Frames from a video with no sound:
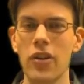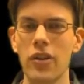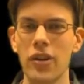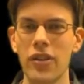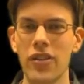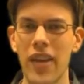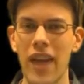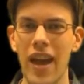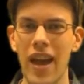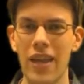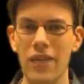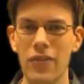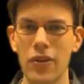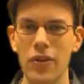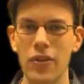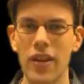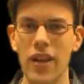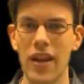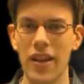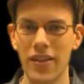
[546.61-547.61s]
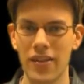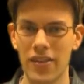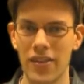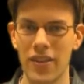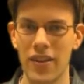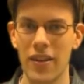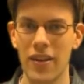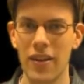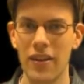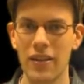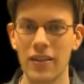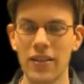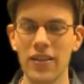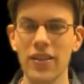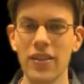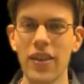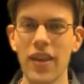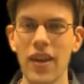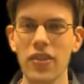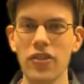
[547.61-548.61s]
known as Anvil Next. Now this
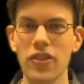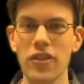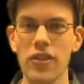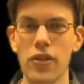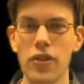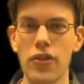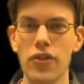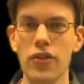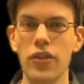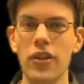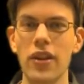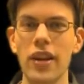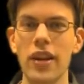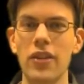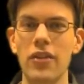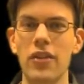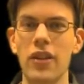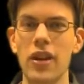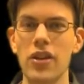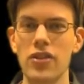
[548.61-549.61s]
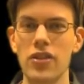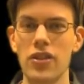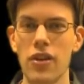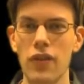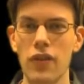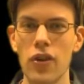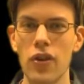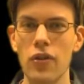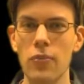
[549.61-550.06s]
is actually the 3rd iteration of